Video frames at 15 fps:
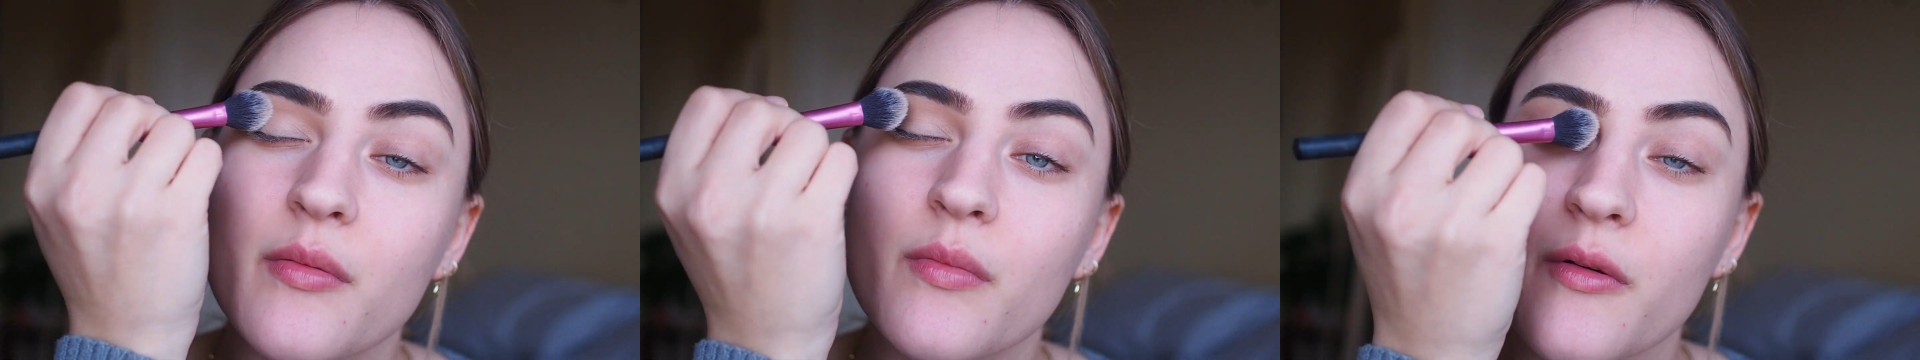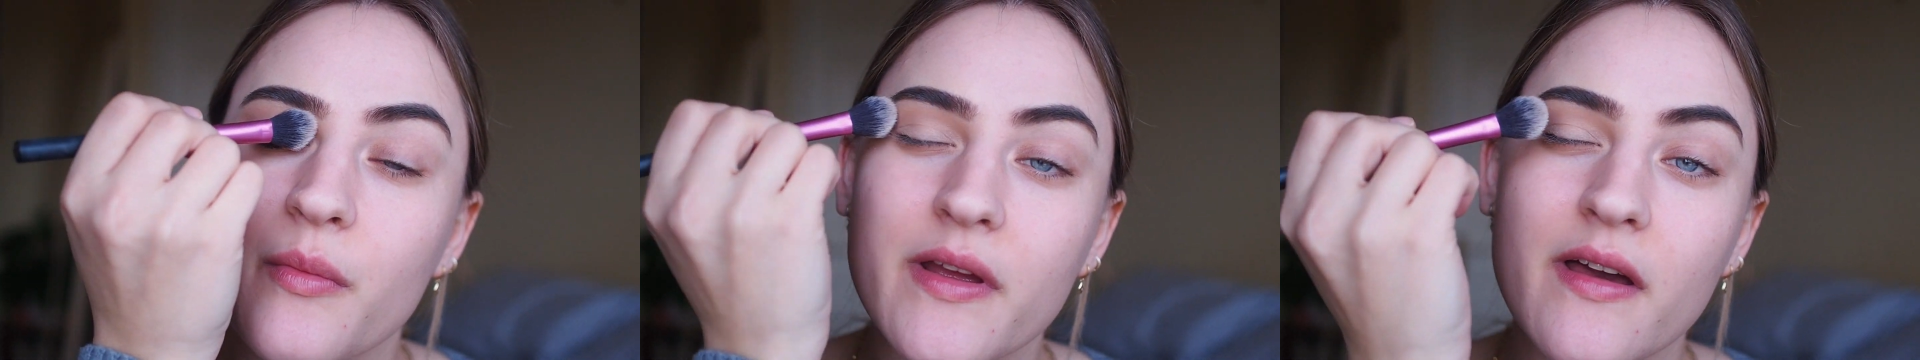
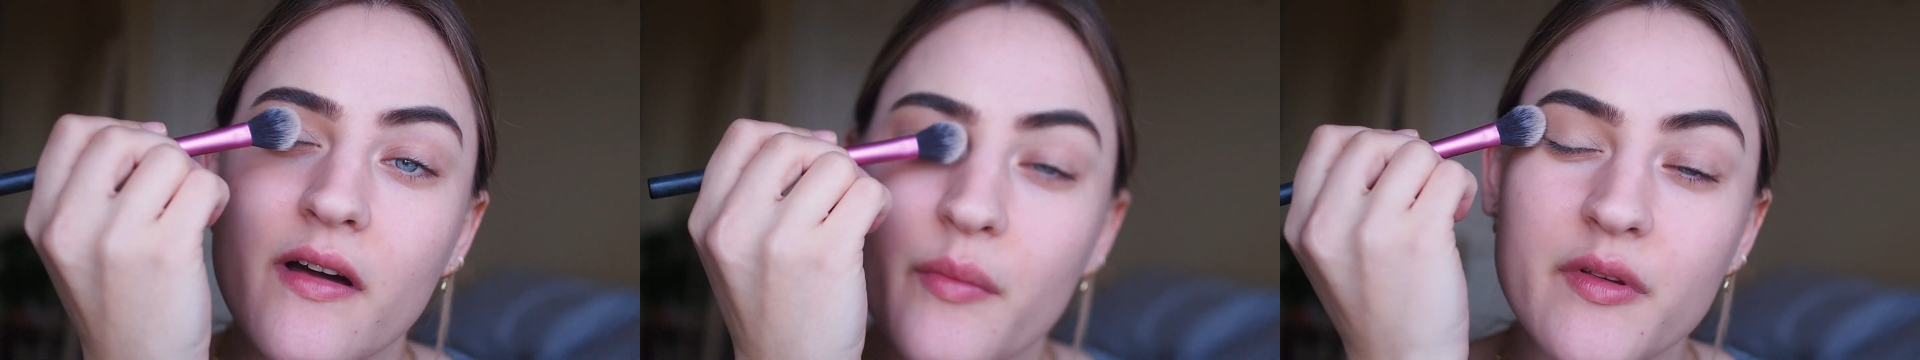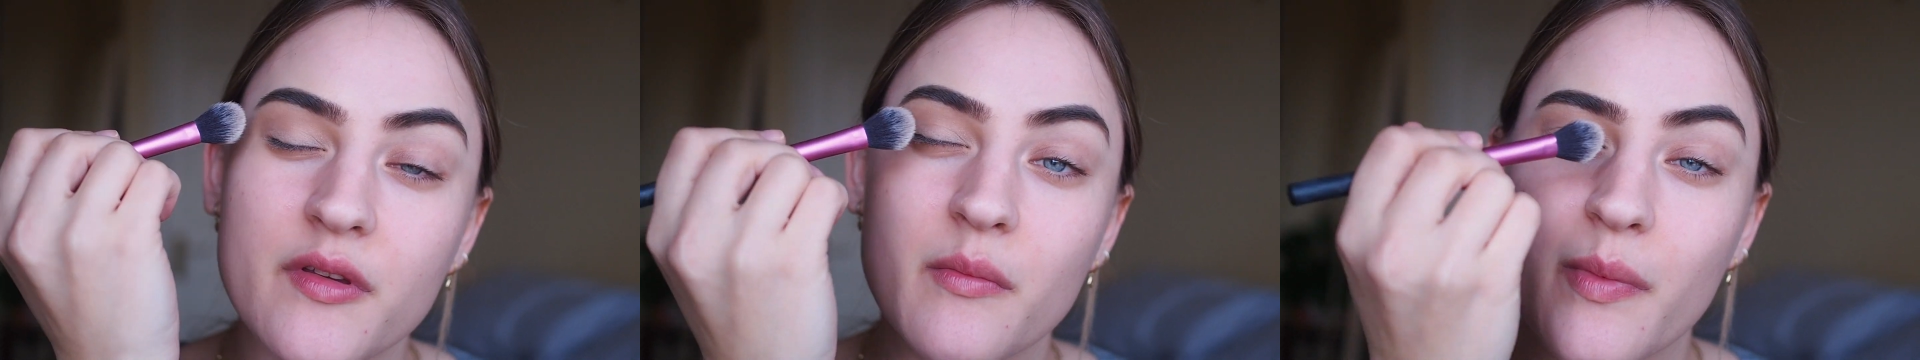Probably
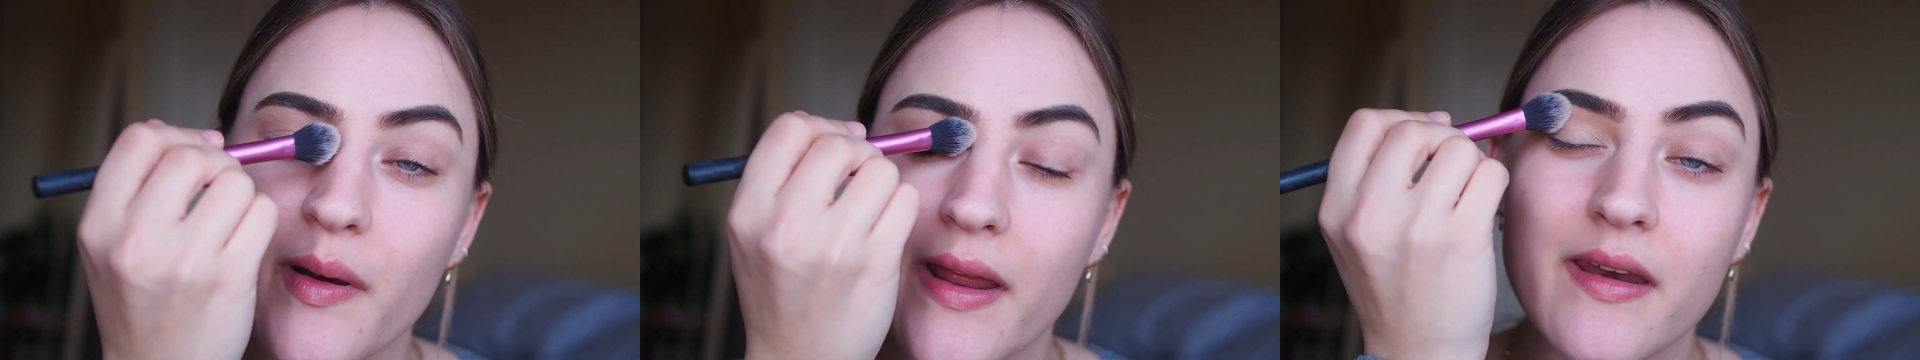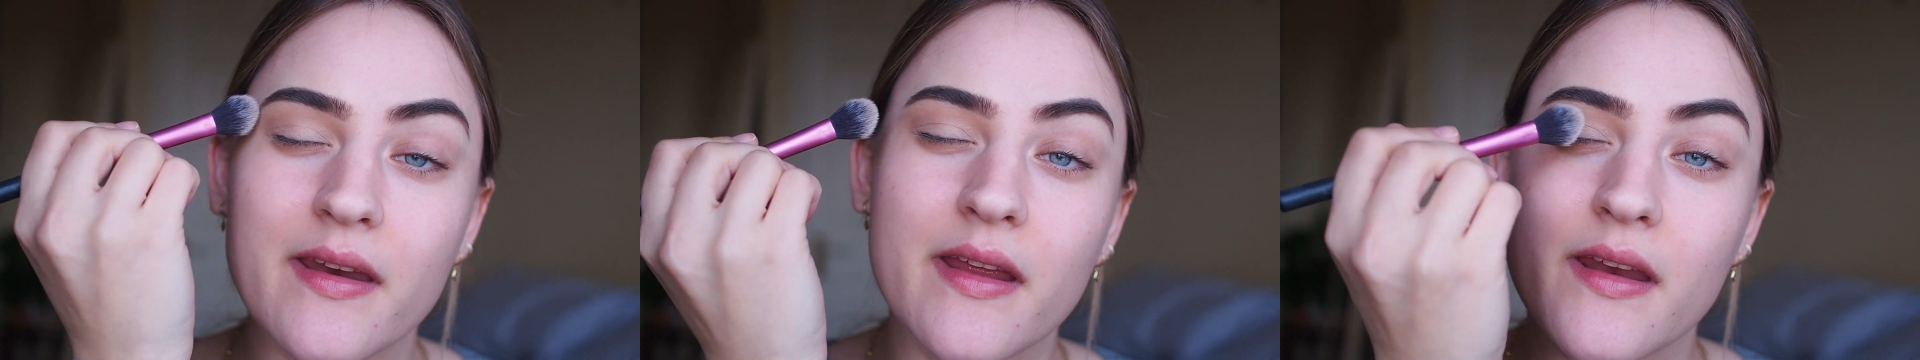helps to
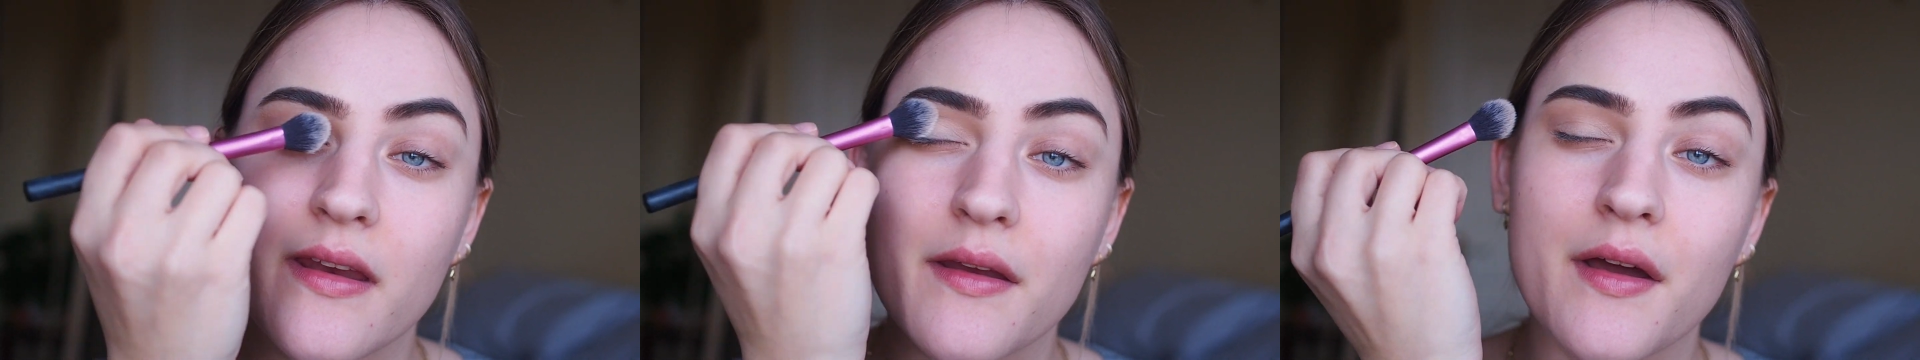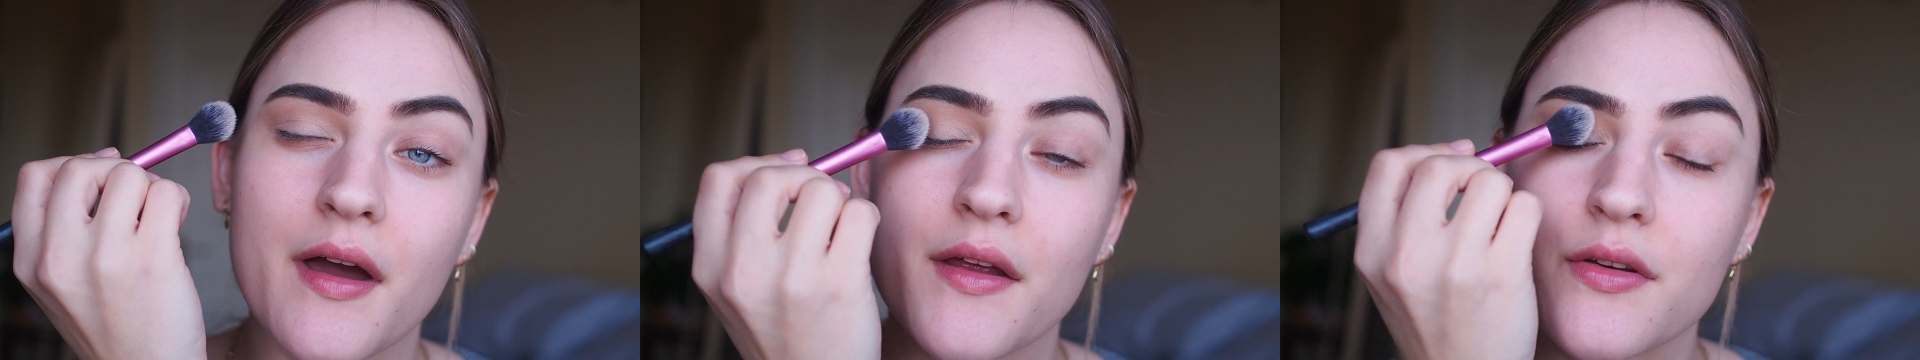blend in
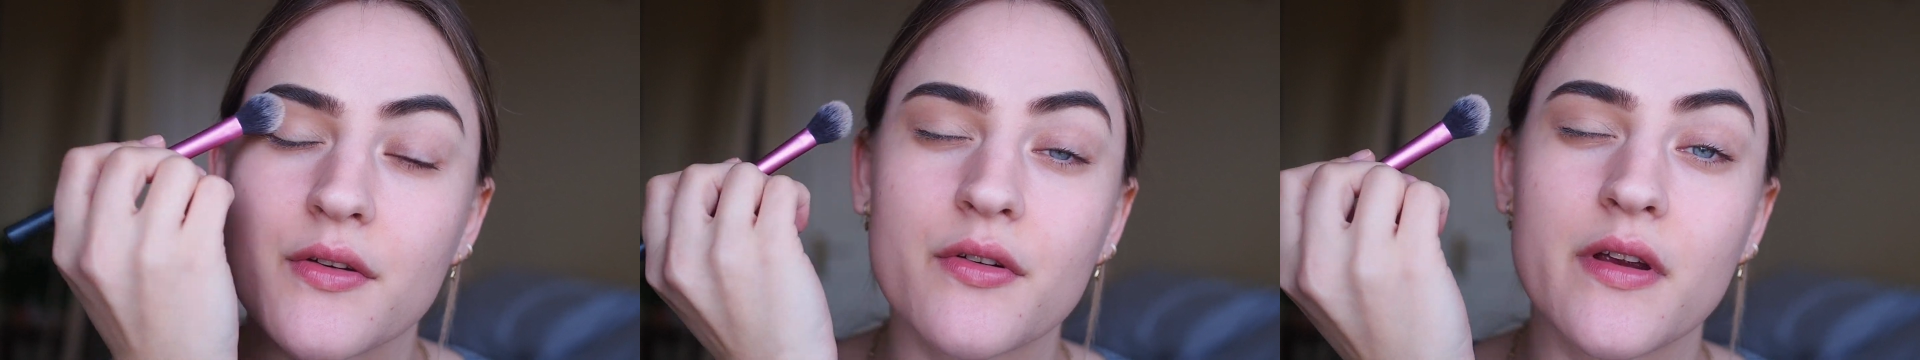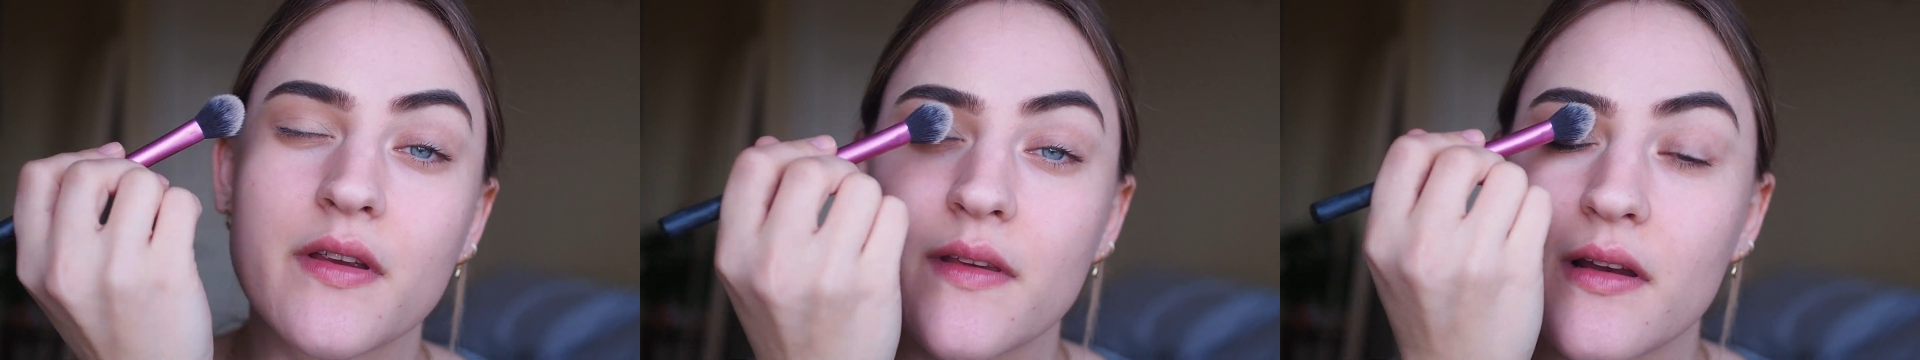the cut
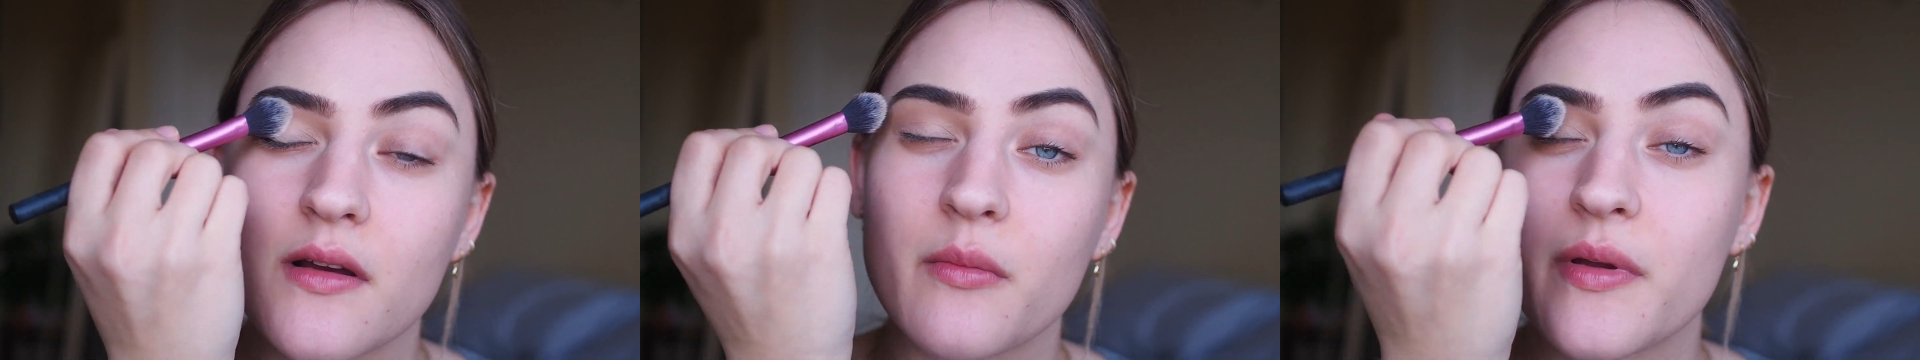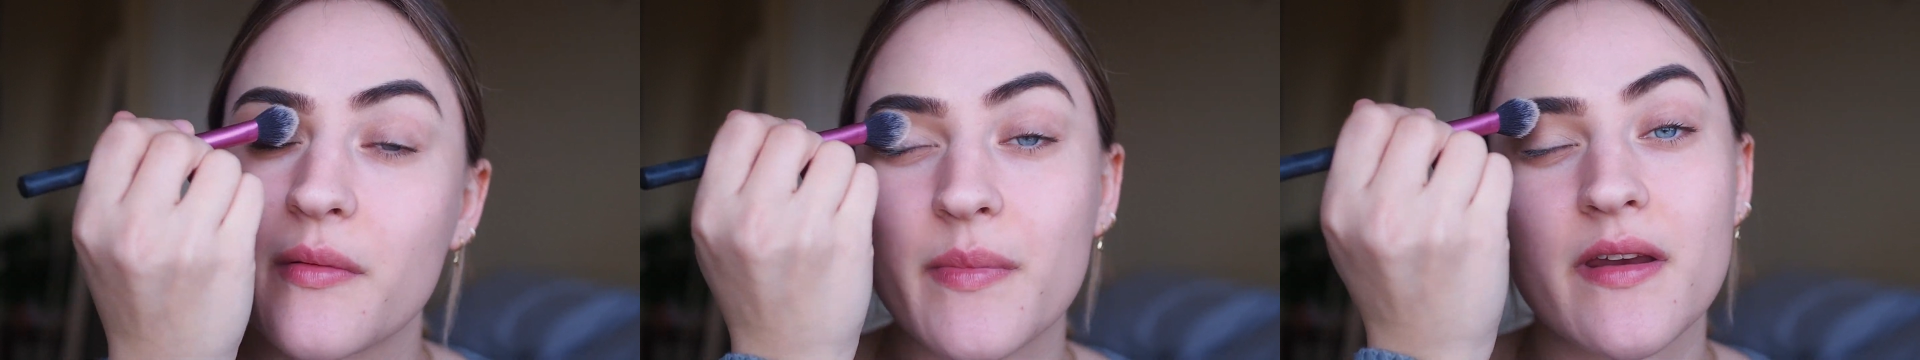crease a little
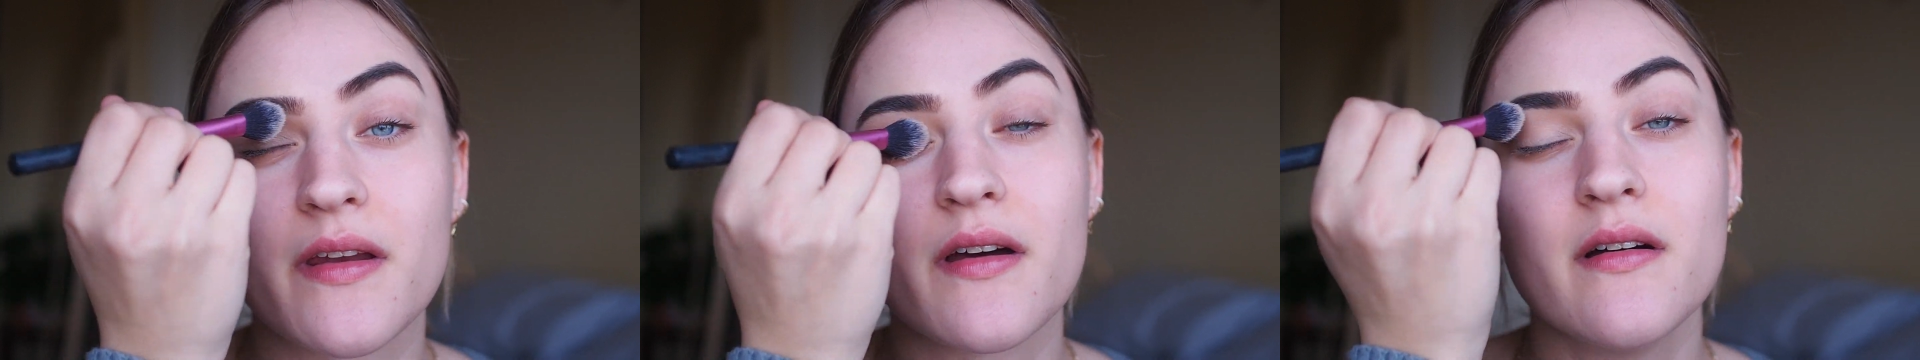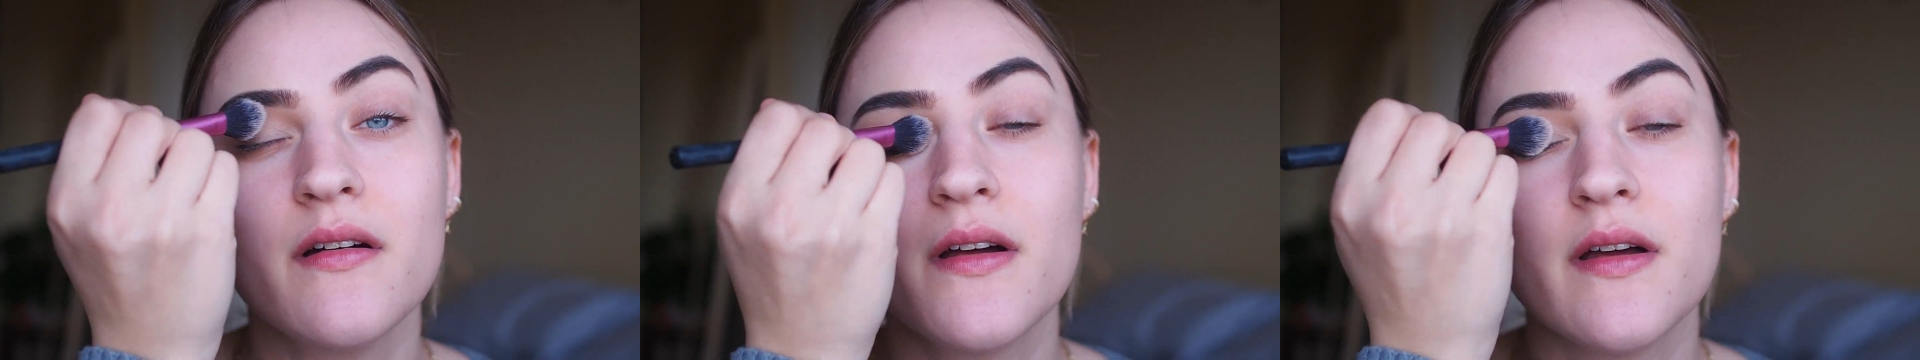bit better.